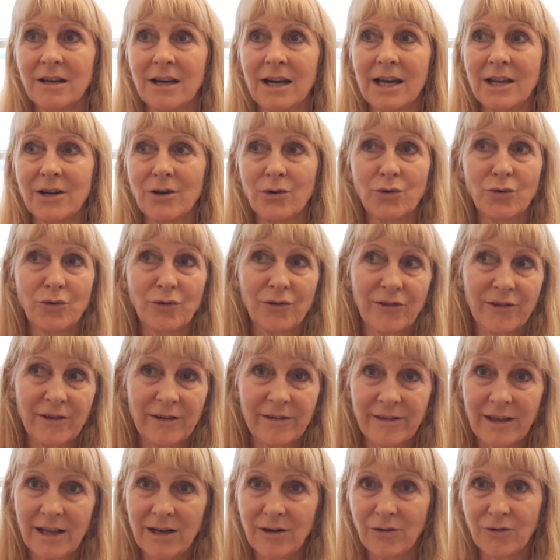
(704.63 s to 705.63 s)
and
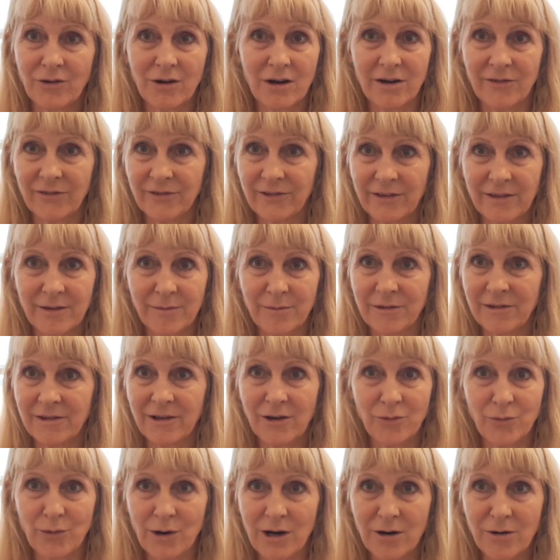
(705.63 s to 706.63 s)
horses, they look after them
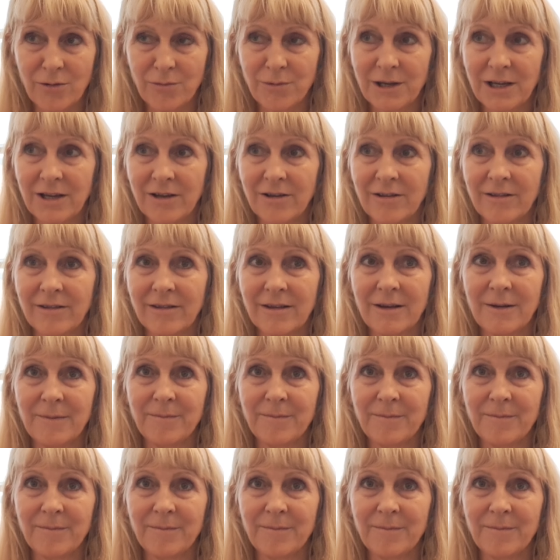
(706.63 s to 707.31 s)
so well because